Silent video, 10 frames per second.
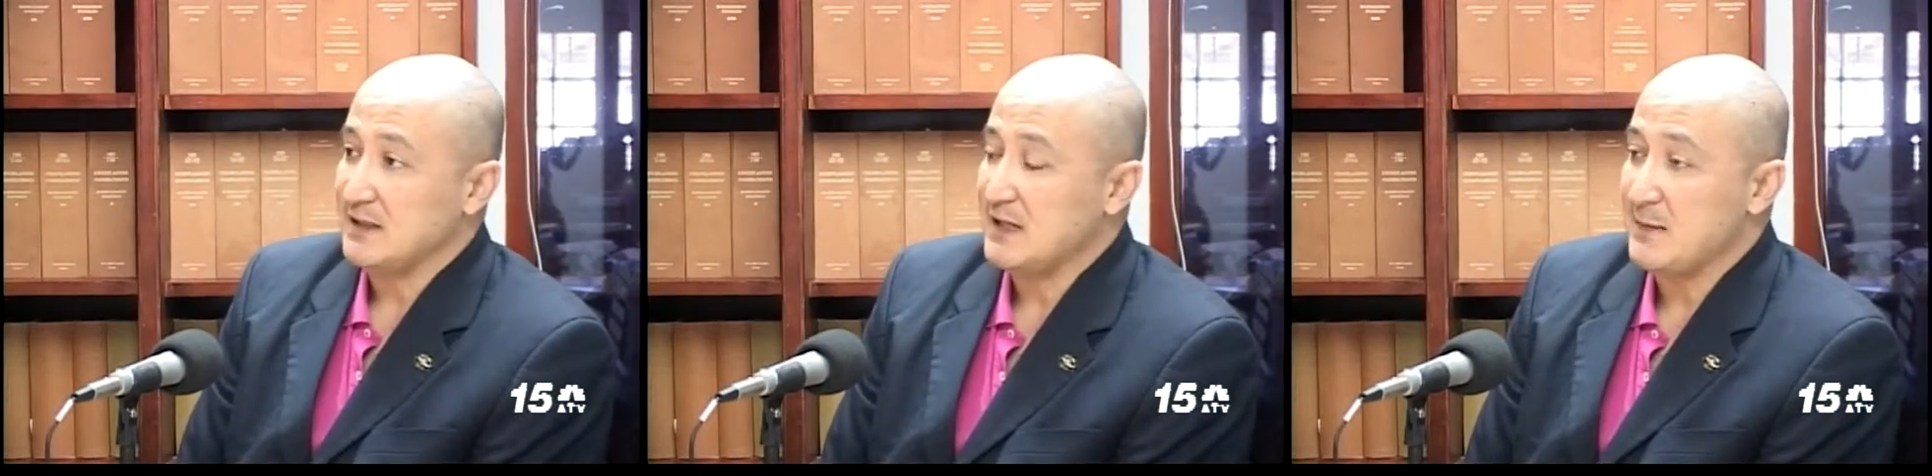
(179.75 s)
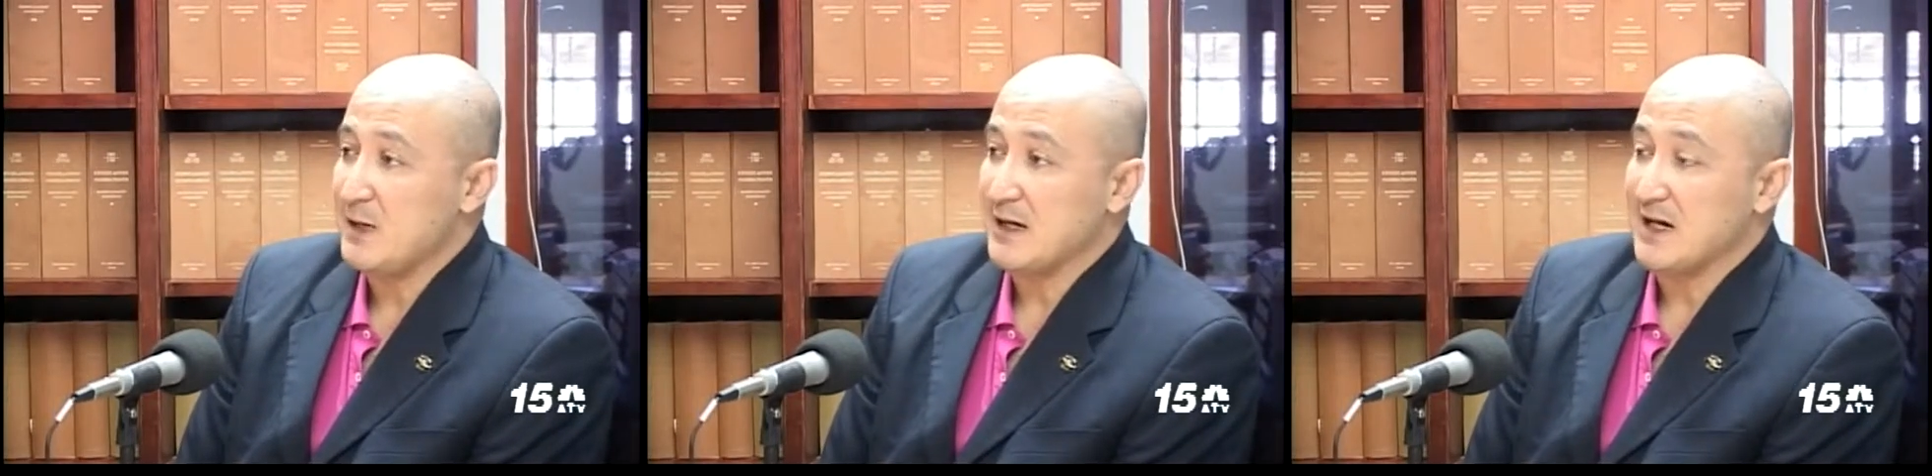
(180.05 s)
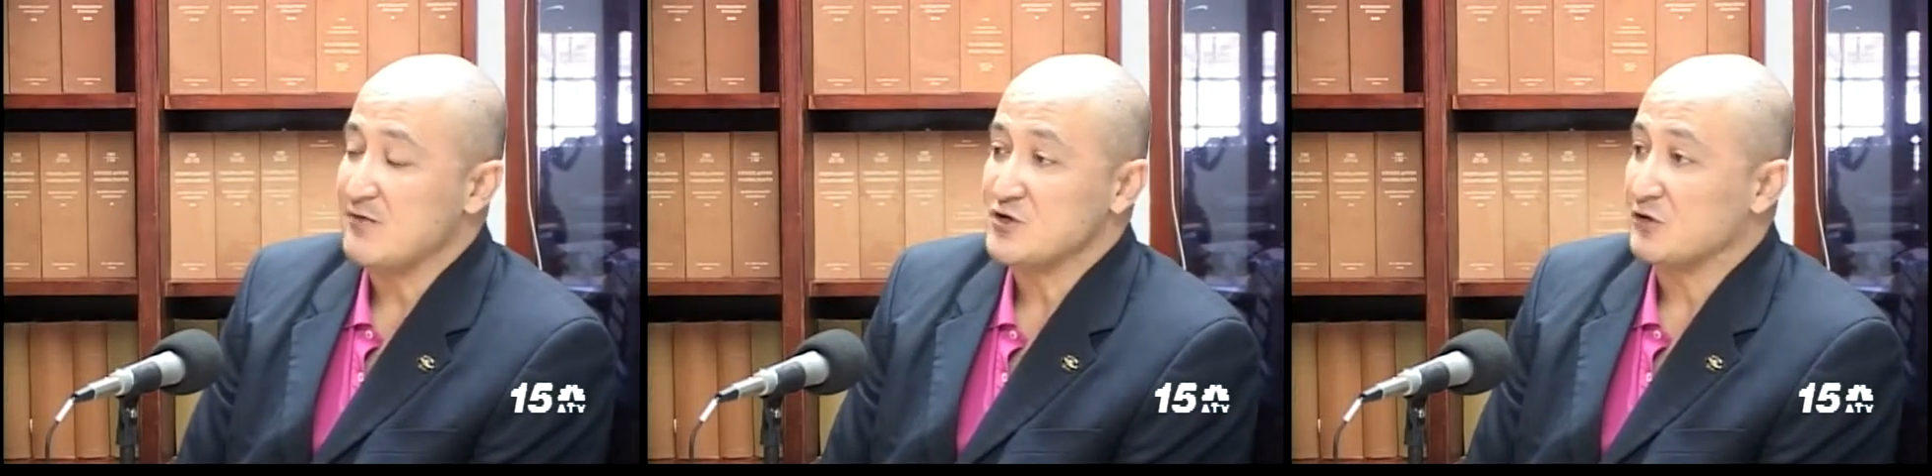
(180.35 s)
they pay an
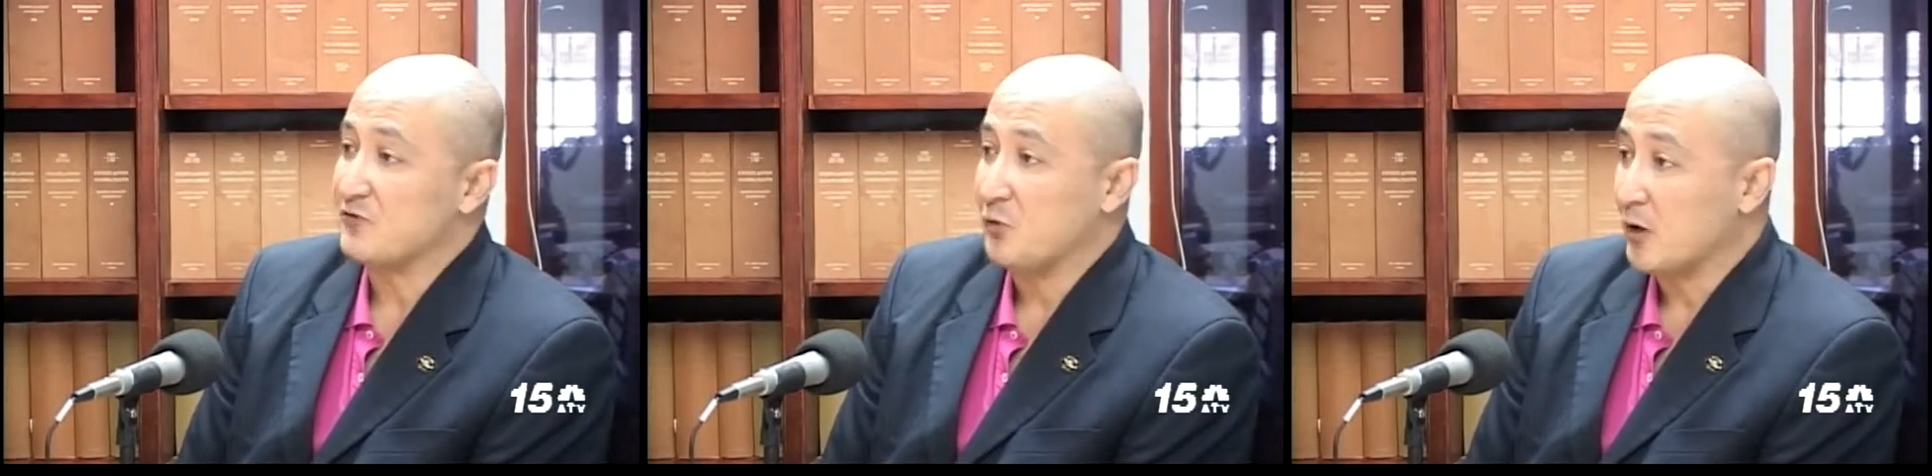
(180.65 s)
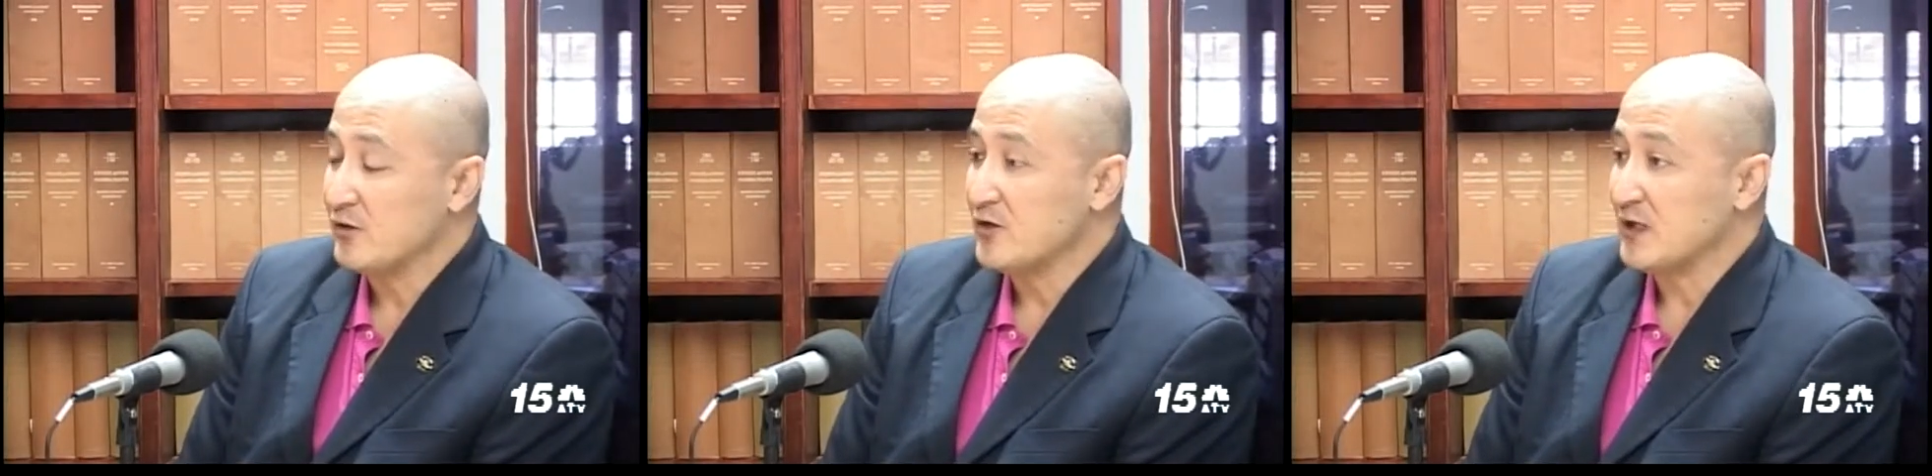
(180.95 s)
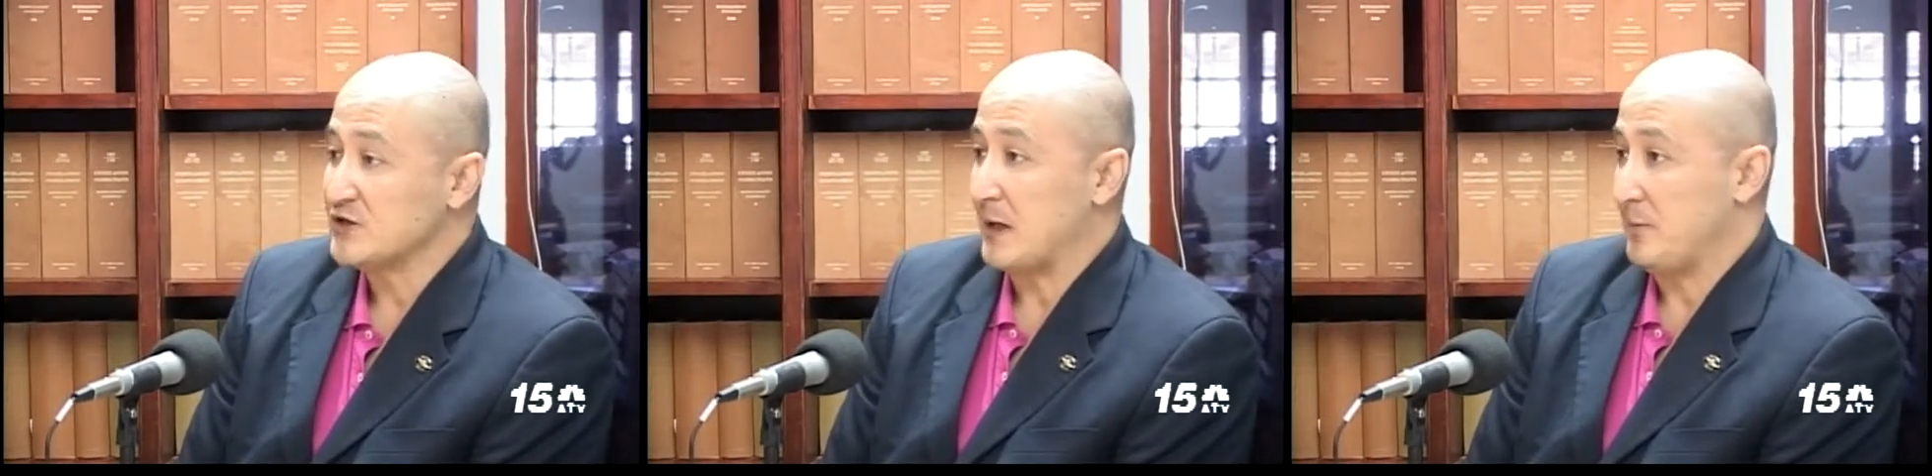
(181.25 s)
average of $400